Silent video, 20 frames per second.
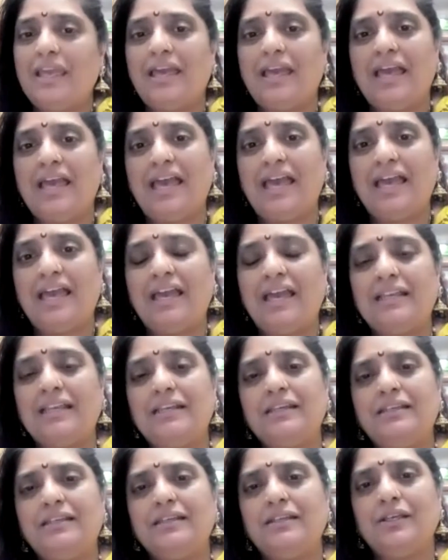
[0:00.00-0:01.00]

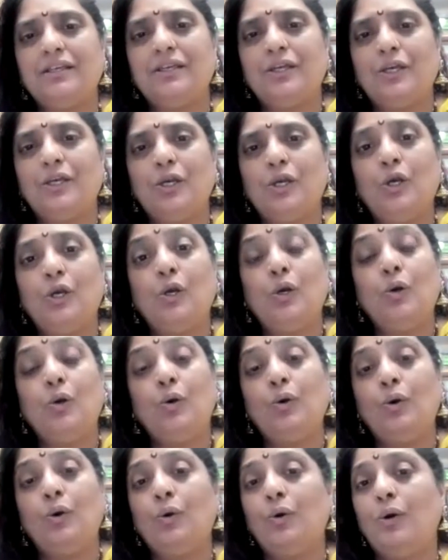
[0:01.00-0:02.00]
And
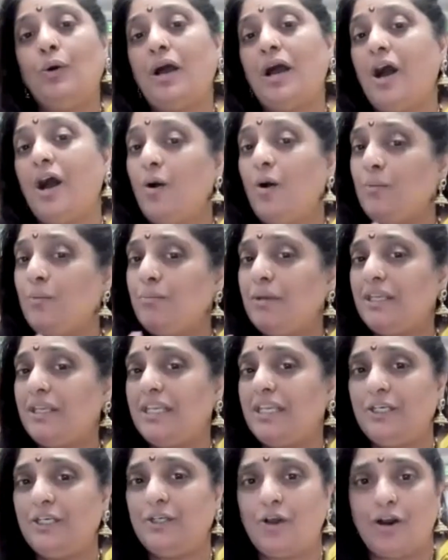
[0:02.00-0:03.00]
how
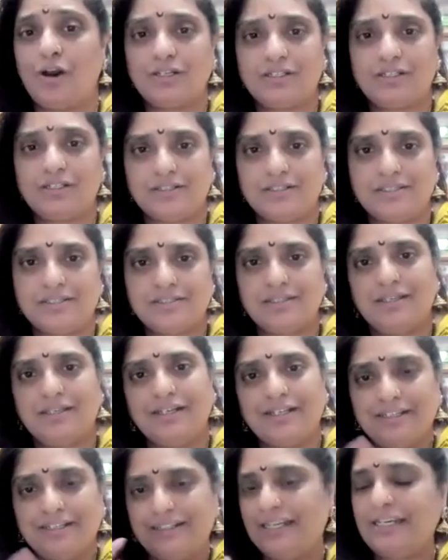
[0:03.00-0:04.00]
many daughters
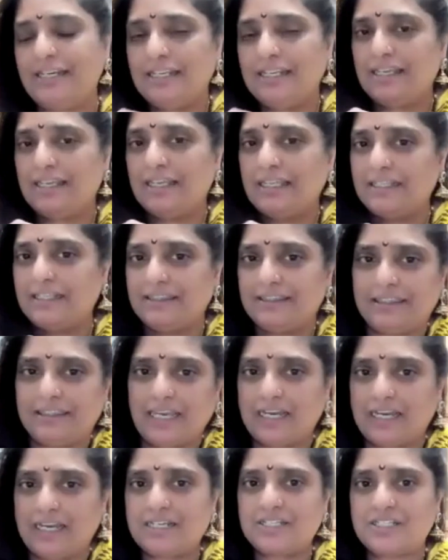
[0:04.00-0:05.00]
did
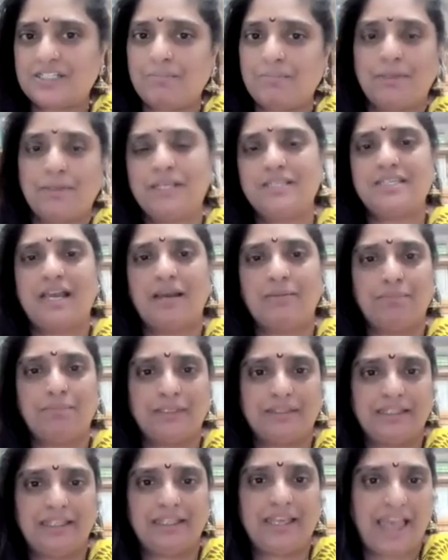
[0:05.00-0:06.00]
Daksha
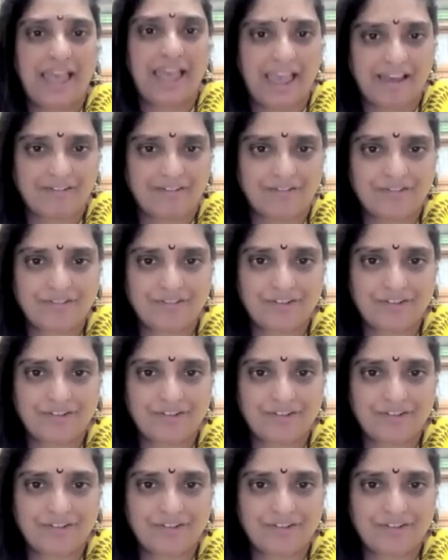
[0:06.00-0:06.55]
Prajapati have?